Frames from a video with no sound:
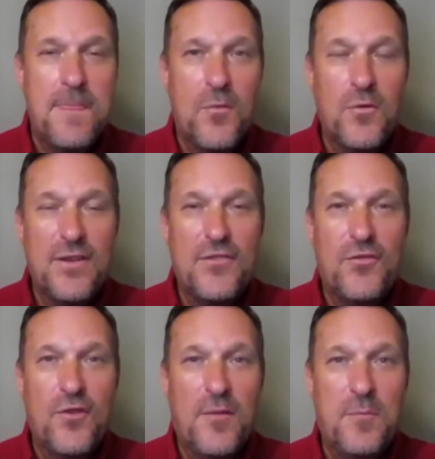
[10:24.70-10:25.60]
really
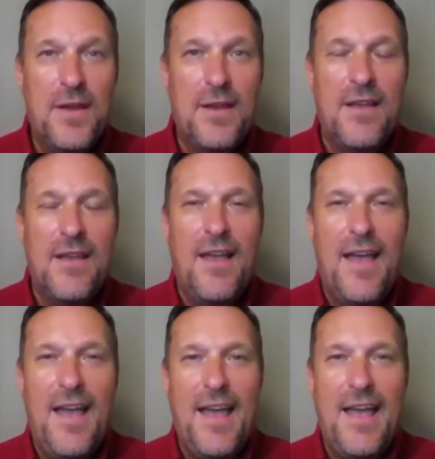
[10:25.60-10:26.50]
struck me,
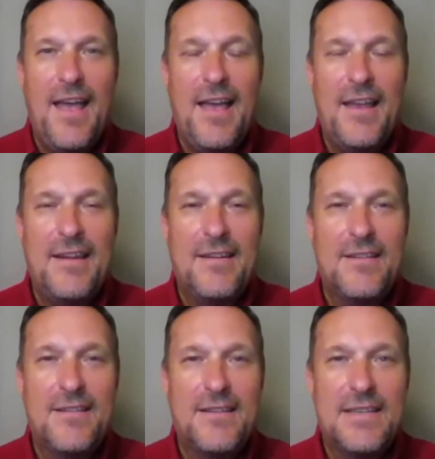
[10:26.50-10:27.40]
and
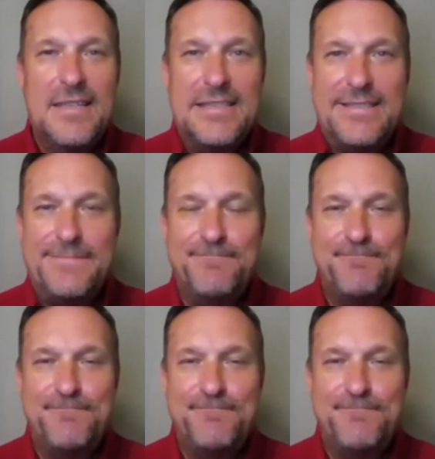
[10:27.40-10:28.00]
I